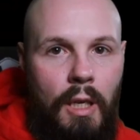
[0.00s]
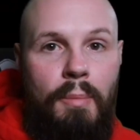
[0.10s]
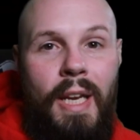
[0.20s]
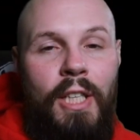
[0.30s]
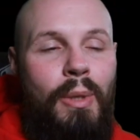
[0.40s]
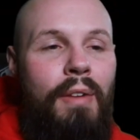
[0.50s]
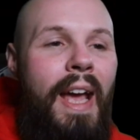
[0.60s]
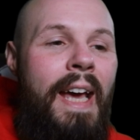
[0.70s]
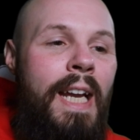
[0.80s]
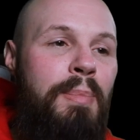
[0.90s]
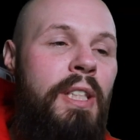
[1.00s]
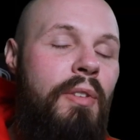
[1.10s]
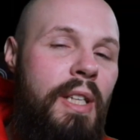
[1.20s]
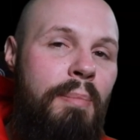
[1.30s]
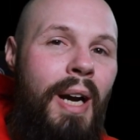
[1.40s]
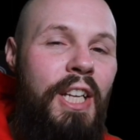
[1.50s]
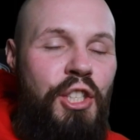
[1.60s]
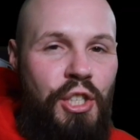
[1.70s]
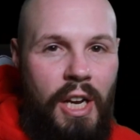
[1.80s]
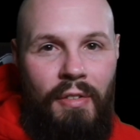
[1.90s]
Up next, we have Adaptivity by
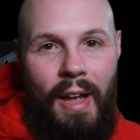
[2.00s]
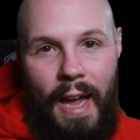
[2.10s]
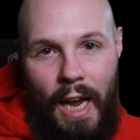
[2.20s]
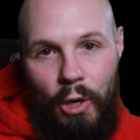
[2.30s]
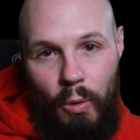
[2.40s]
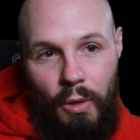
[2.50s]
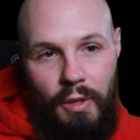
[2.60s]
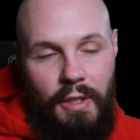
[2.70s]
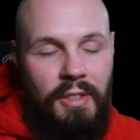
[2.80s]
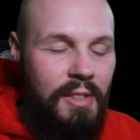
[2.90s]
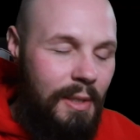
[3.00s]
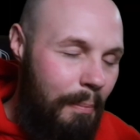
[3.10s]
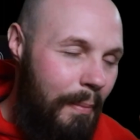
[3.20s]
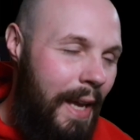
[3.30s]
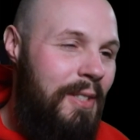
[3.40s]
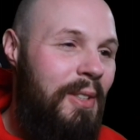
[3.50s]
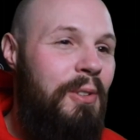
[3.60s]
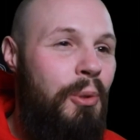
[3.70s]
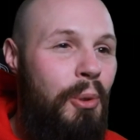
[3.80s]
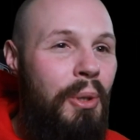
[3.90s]
Geoff Hackworth. And this is an amazing
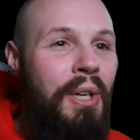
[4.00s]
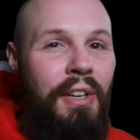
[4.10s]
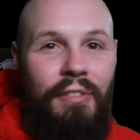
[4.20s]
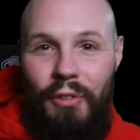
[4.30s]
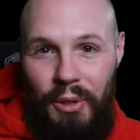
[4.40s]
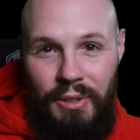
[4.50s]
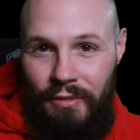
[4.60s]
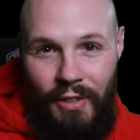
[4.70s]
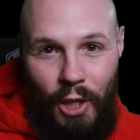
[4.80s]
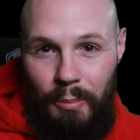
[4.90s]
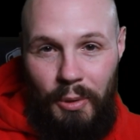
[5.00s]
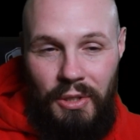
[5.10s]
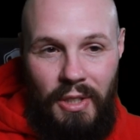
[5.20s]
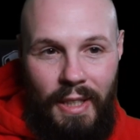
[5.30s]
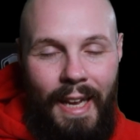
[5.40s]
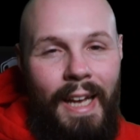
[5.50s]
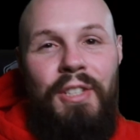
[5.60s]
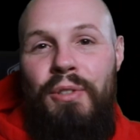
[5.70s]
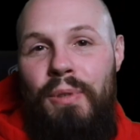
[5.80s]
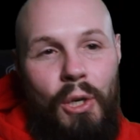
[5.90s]
tool for developers. Like,
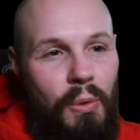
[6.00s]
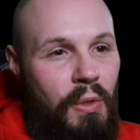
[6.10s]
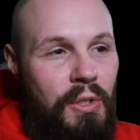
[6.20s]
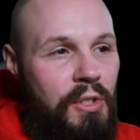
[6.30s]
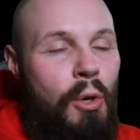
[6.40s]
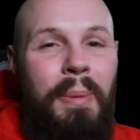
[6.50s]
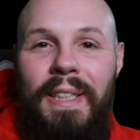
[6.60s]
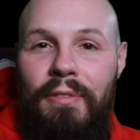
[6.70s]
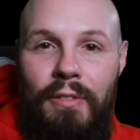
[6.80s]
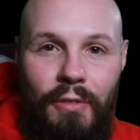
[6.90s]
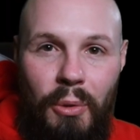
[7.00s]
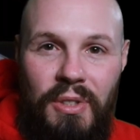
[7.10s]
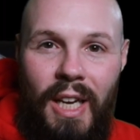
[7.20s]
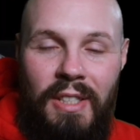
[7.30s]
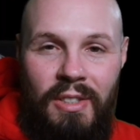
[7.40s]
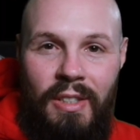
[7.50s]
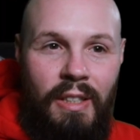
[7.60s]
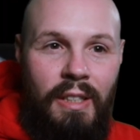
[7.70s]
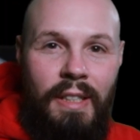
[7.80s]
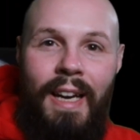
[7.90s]
as you know, there's so many different phone sizes in
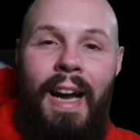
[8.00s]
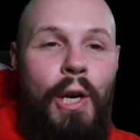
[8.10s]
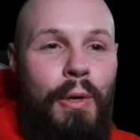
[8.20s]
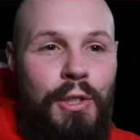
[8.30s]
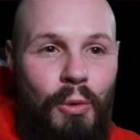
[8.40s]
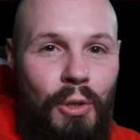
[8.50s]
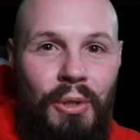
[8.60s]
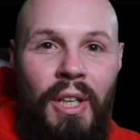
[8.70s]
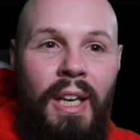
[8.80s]
the, in the iOS world,